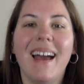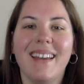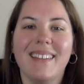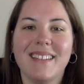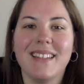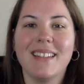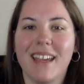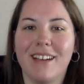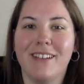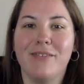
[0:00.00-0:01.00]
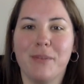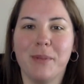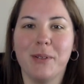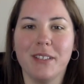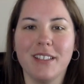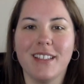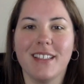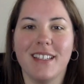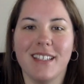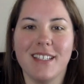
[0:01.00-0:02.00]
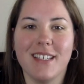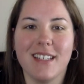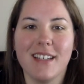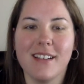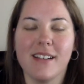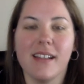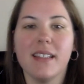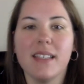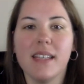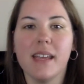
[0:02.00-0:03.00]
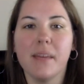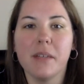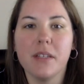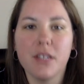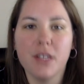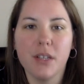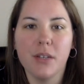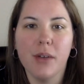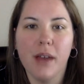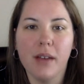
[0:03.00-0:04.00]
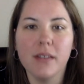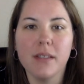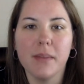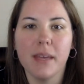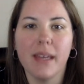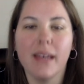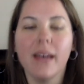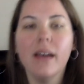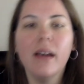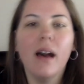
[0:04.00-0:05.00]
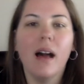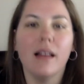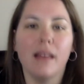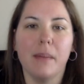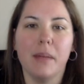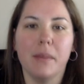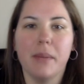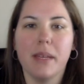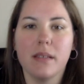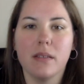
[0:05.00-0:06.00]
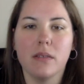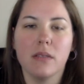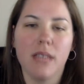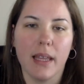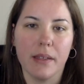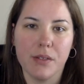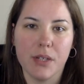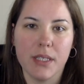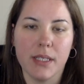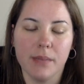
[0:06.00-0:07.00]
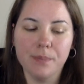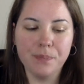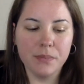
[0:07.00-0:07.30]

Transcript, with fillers: Hi, this is Karen from Holistically Engineered, and today I'm going to show you how to make a lemon basil salad dressing.